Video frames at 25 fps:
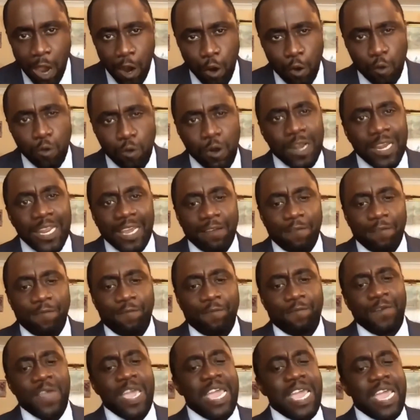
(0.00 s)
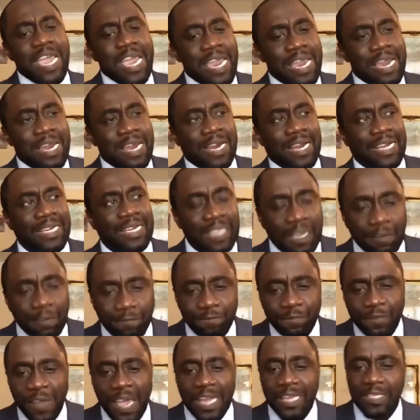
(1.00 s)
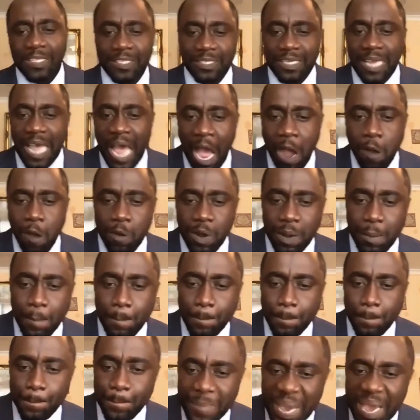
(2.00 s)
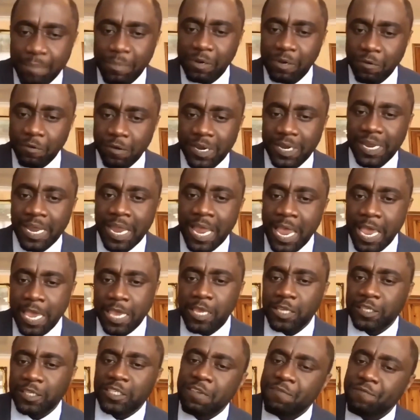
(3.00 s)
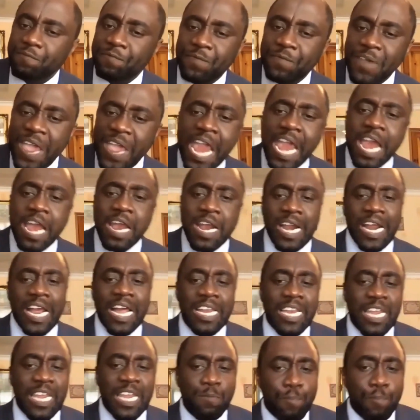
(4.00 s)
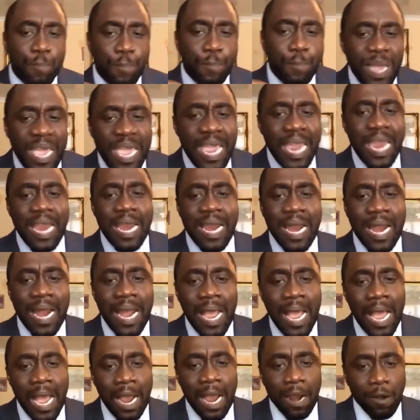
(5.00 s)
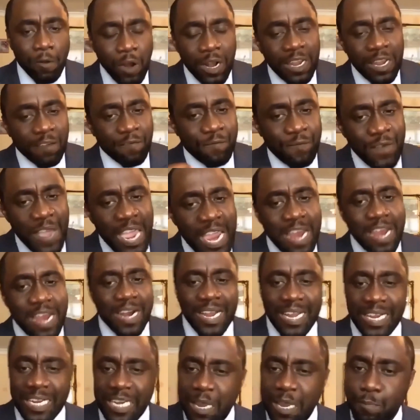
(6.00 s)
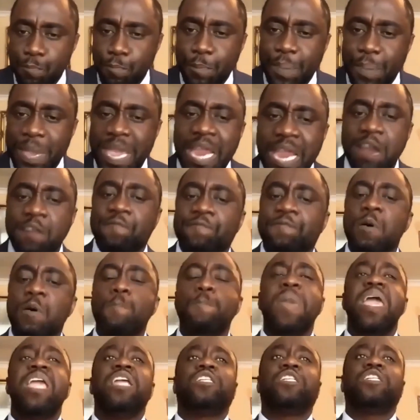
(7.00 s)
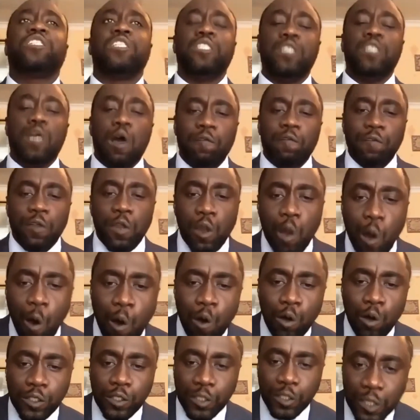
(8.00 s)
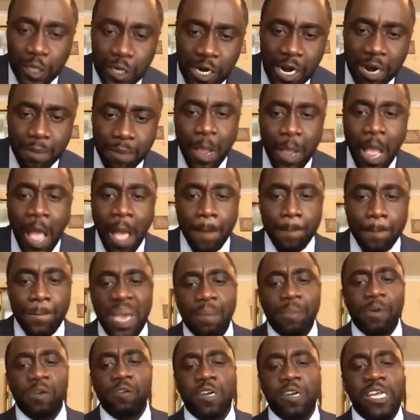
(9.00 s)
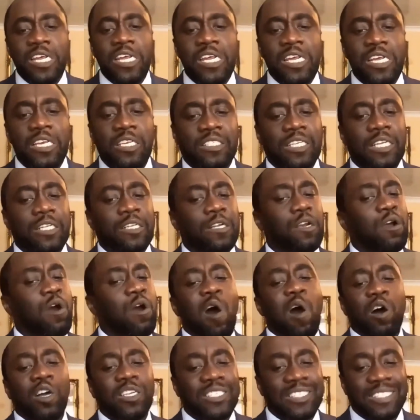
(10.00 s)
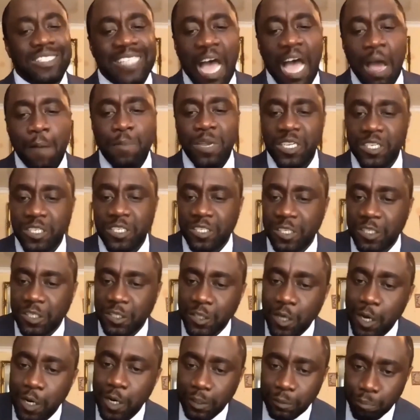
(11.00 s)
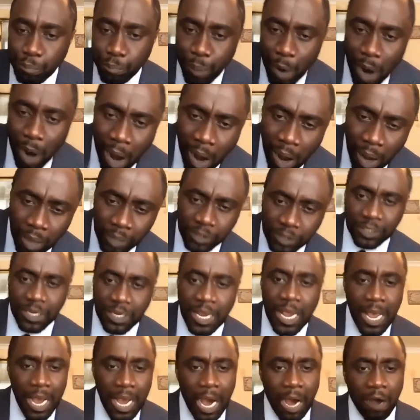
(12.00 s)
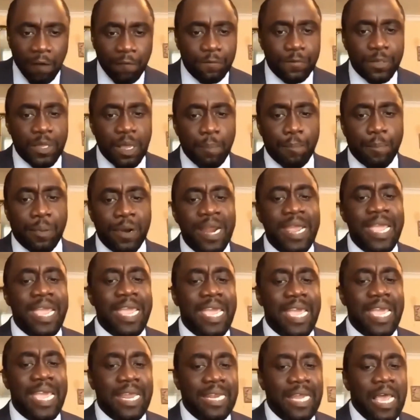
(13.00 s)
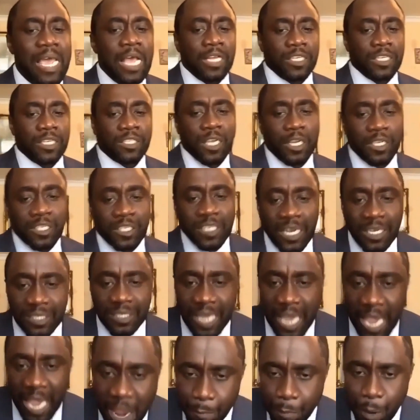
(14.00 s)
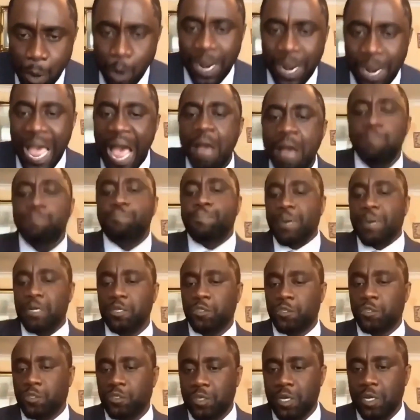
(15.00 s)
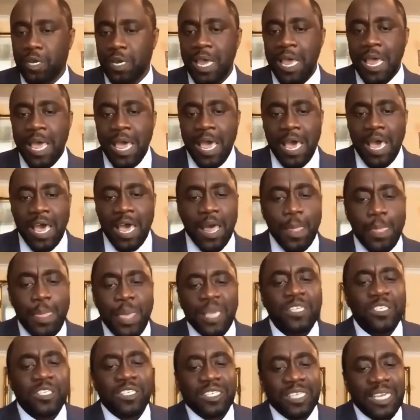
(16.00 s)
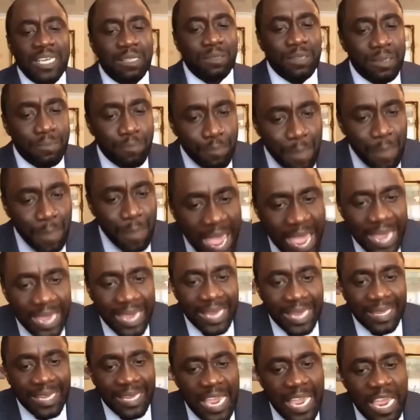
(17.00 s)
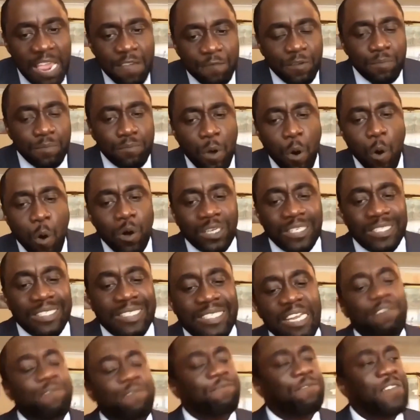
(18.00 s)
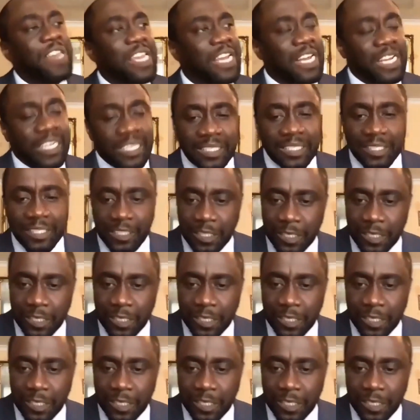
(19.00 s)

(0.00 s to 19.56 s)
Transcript: Chronic fear can affect our memory. You see, chronic fear can impair formation of long-term memories and cause damage to certain parts of the brain, such as the hippocampus. This can make it even more difficult